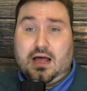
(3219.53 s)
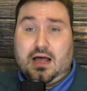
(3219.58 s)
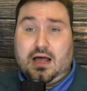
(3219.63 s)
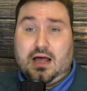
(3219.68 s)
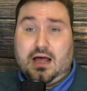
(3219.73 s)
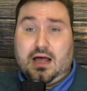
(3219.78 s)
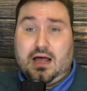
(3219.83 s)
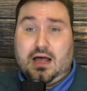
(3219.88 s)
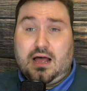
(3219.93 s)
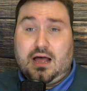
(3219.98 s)
I
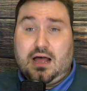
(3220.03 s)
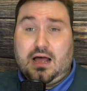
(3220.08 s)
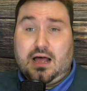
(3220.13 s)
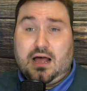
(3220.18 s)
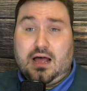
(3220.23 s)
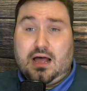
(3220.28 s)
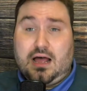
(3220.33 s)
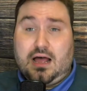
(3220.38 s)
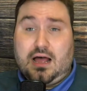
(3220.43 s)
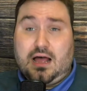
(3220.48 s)
do know
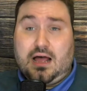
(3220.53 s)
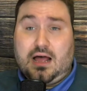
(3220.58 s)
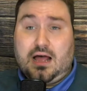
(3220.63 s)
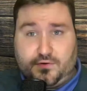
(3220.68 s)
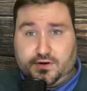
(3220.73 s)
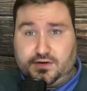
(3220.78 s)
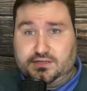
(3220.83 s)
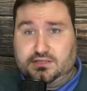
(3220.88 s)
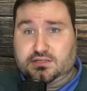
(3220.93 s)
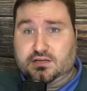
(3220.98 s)
that LSU
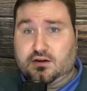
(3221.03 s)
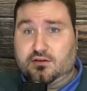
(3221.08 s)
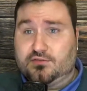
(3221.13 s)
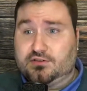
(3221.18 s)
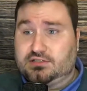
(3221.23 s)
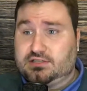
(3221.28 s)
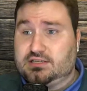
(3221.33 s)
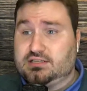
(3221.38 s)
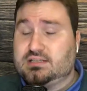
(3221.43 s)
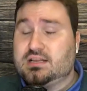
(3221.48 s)
was the
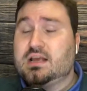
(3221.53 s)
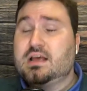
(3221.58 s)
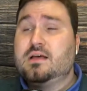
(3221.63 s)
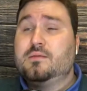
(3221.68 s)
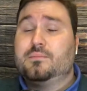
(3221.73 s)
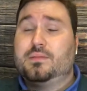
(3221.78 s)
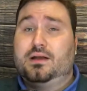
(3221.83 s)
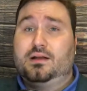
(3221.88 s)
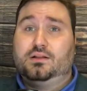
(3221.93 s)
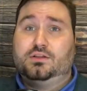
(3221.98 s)
runner-up for
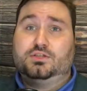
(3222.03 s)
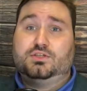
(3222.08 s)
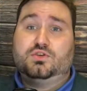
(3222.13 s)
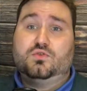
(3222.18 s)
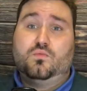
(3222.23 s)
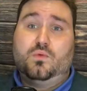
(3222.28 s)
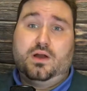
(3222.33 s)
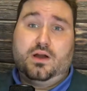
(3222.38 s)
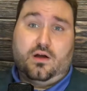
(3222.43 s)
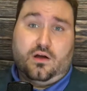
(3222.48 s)
his
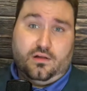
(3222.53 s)
services,